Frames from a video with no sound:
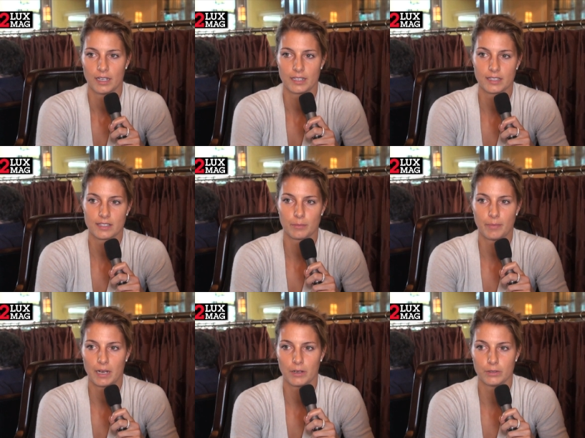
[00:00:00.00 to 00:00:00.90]
And it's
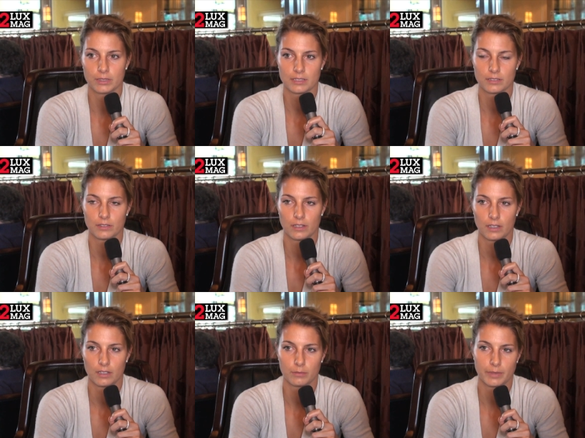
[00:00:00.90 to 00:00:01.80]
about,
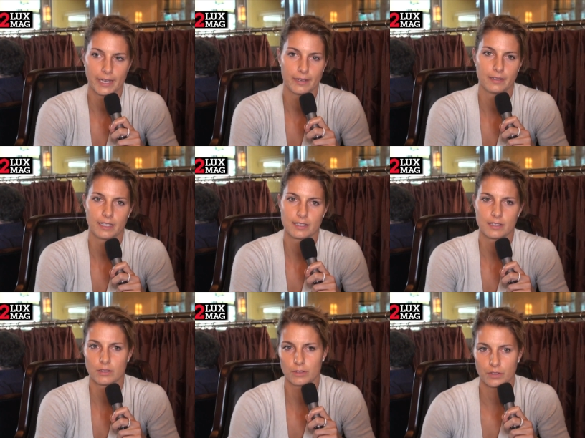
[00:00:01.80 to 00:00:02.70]
um, yeah, let's,